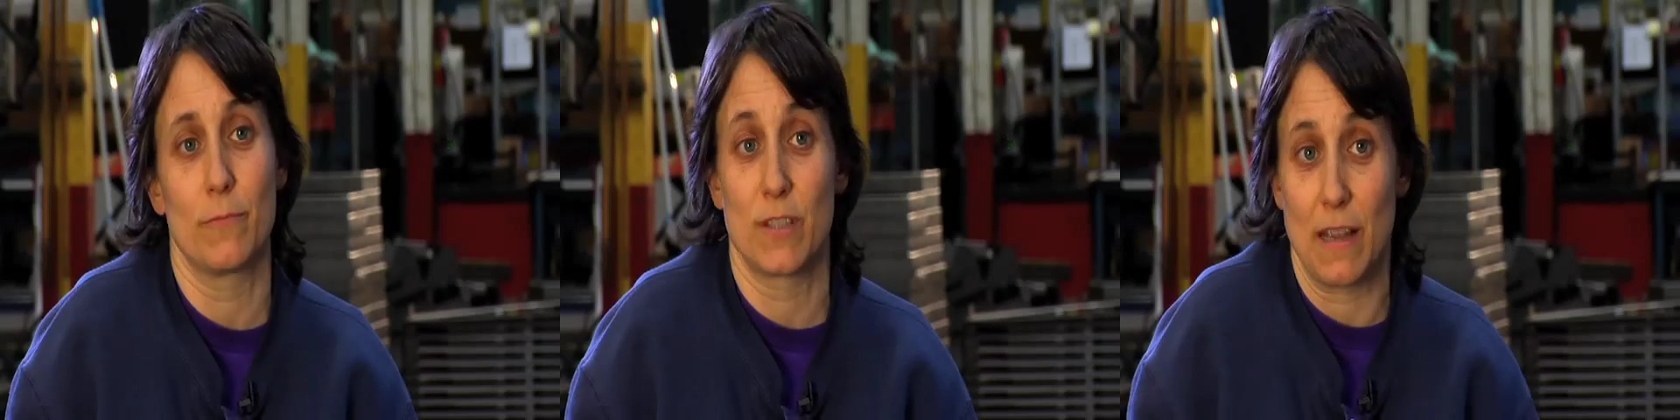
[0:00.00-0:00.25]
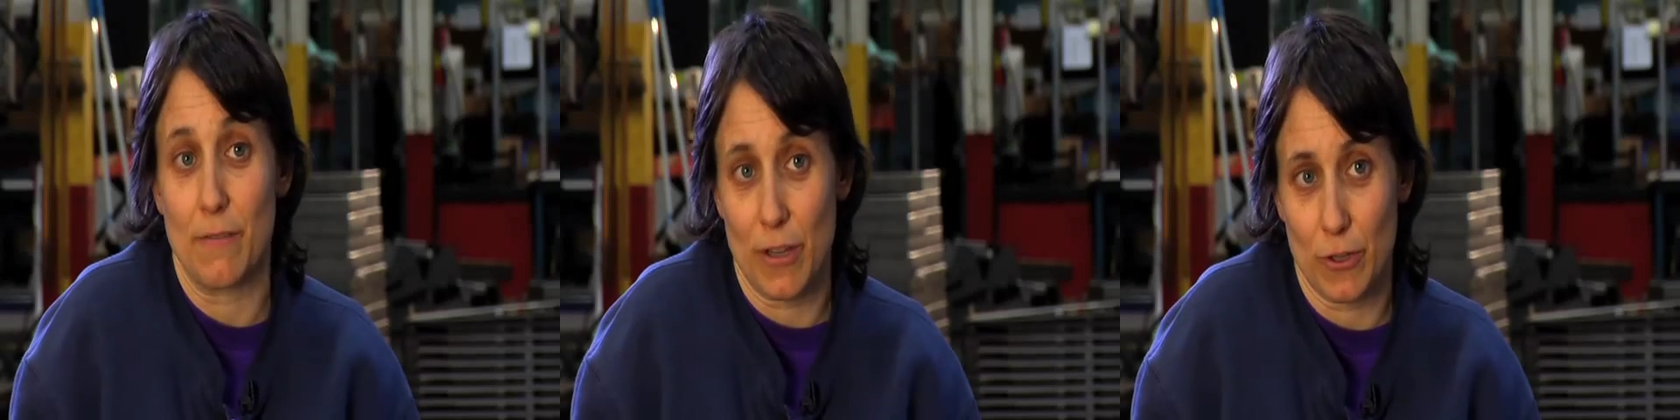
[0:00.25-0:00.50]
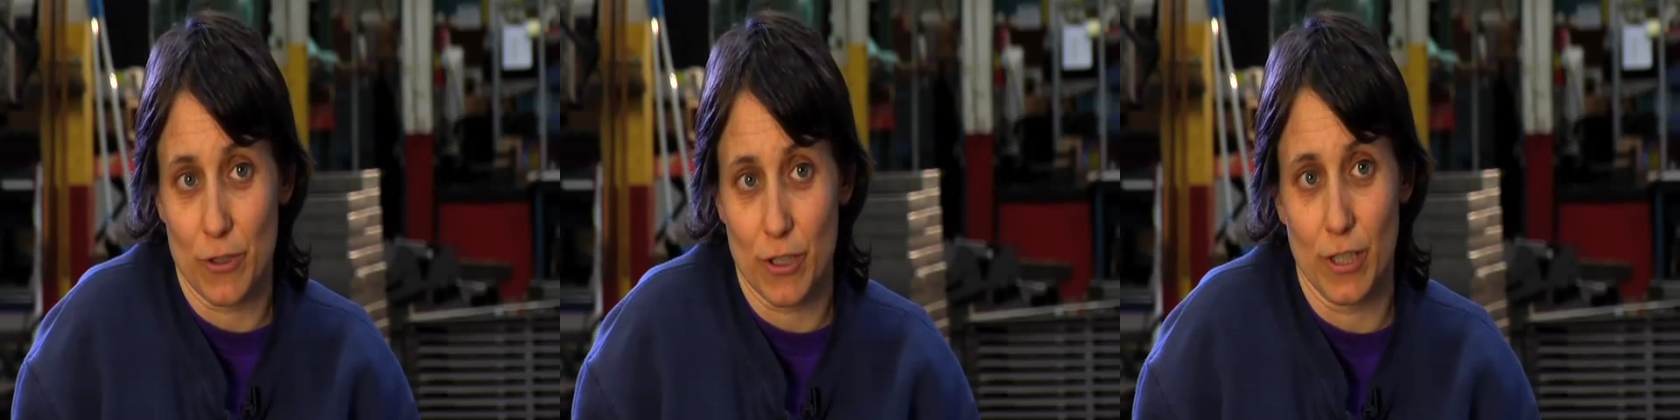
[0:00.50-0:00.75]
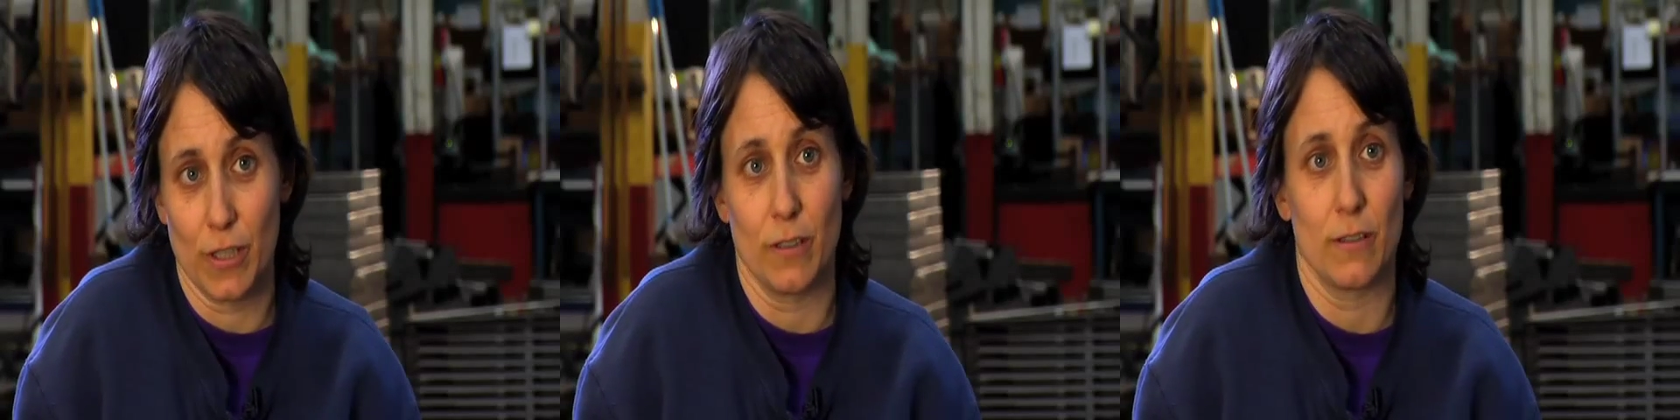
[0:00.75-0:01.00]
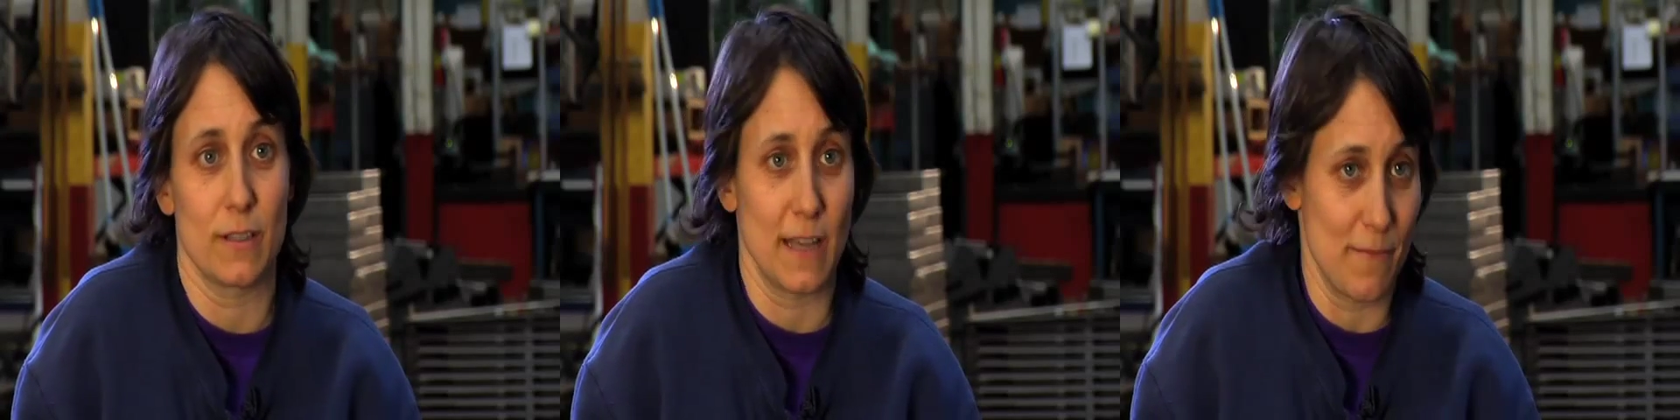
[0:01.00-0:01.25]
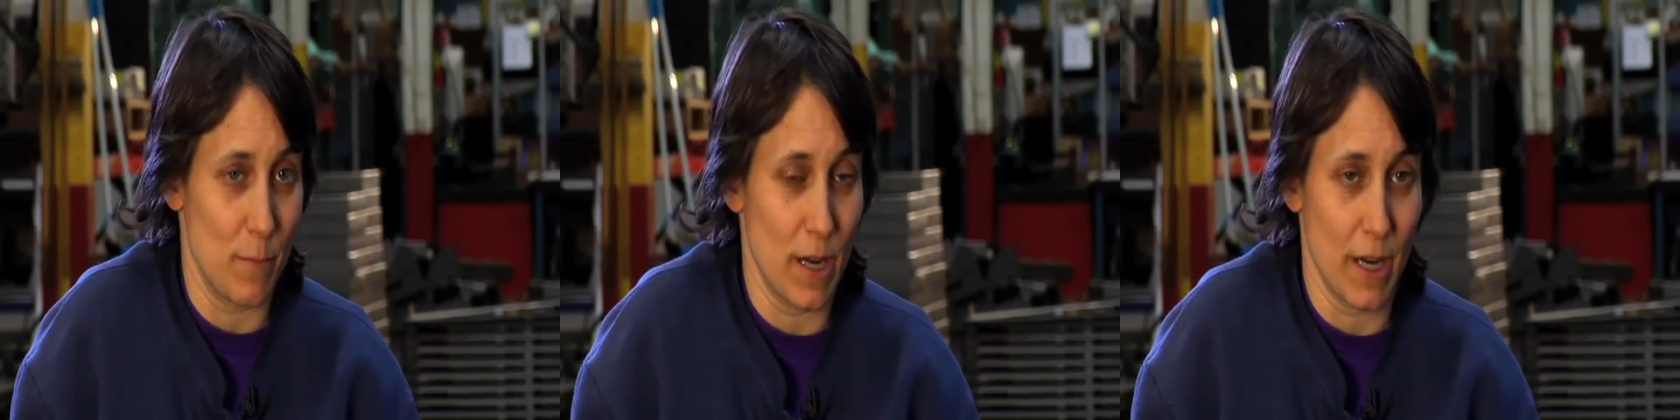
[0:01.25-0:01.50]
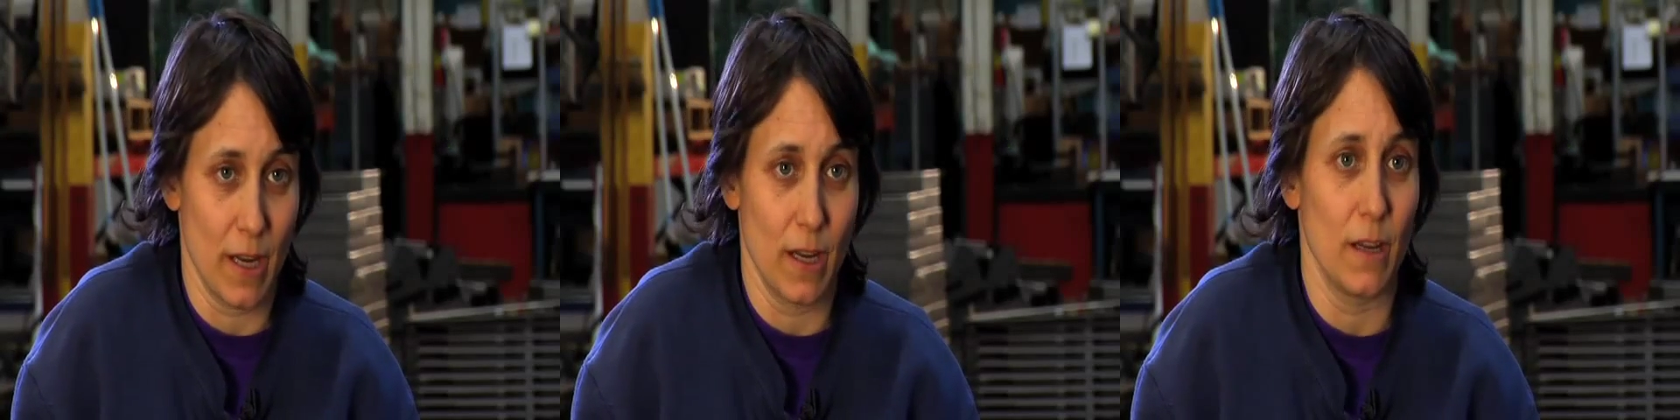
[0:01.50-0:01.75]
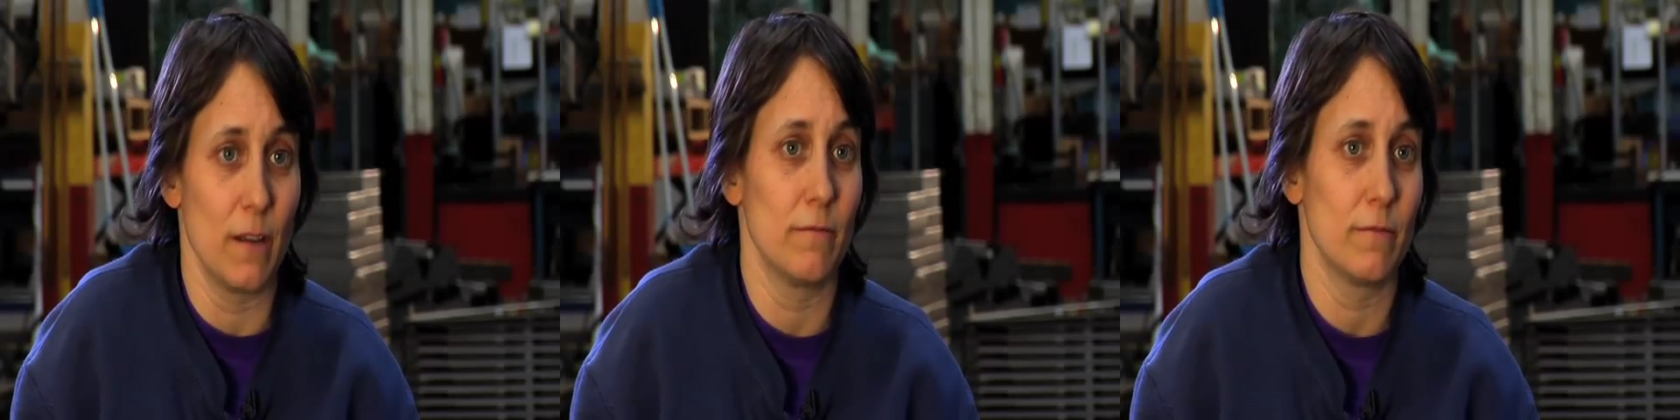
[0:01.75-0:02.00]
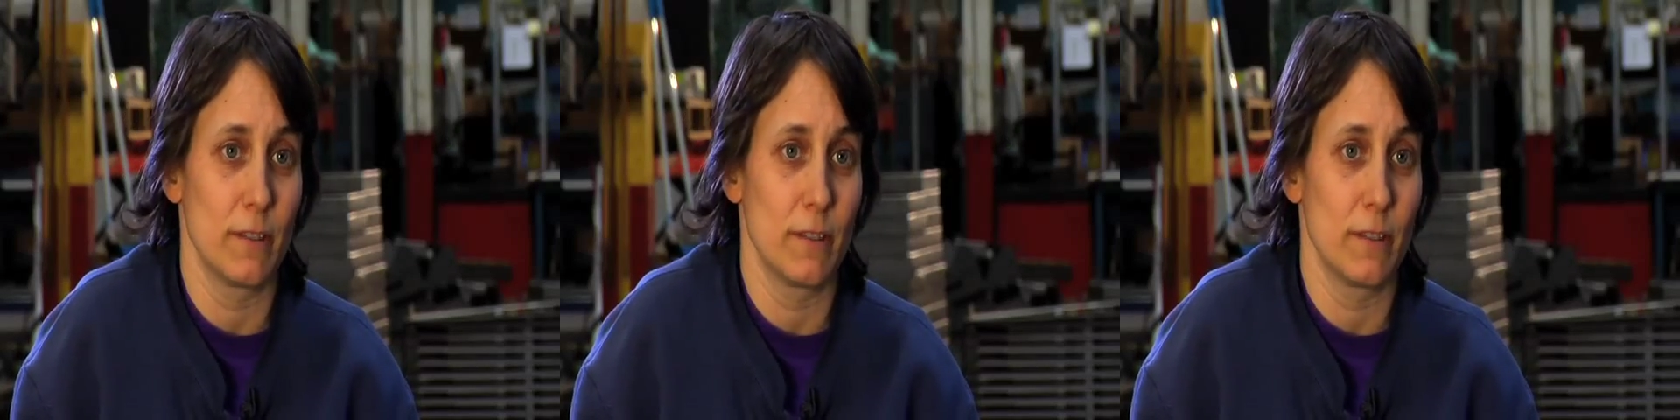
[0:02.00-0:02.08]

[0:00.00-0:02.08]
save energy, save money,